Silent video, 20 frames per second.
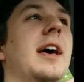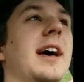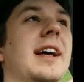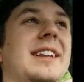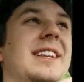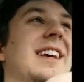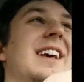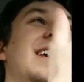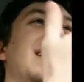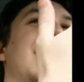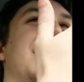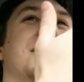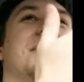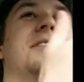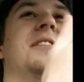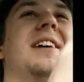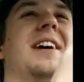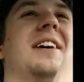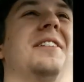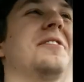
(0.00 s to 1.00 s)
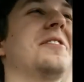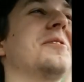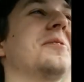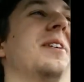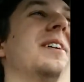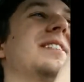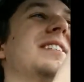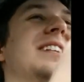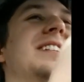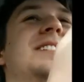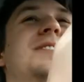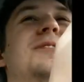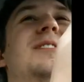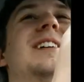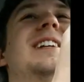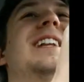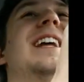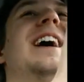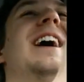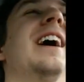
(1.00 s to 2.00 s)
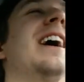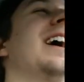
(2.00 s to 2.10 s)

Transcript: to that. I don't know why I said sweet.